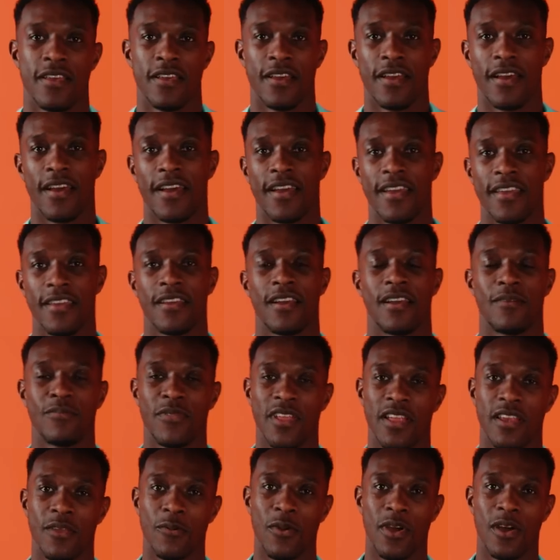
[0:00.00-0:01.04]
Hi, I'm
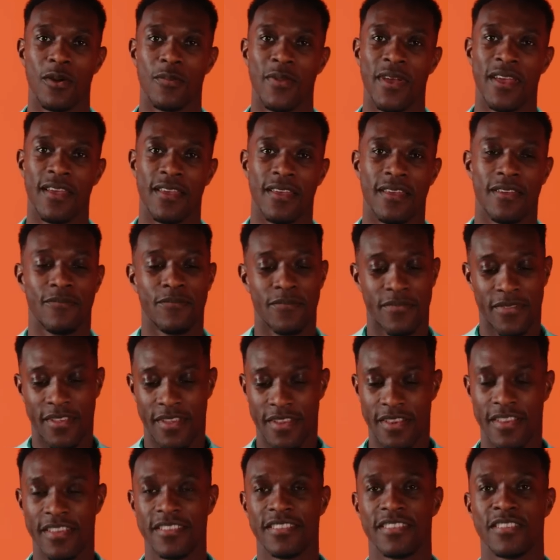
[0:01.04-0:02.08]
Danny Welbeck
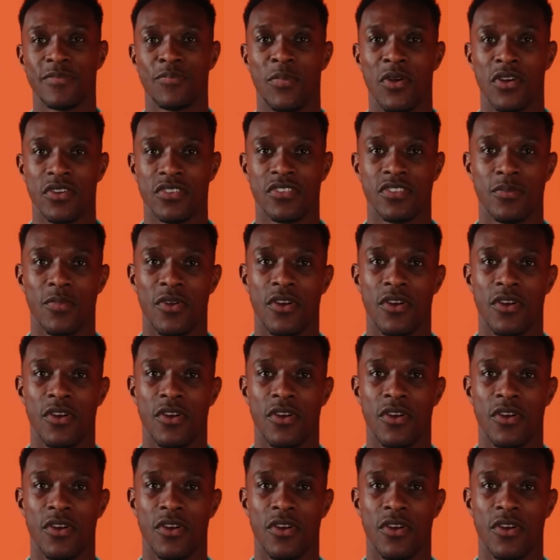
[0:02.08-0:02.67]
and this is Box to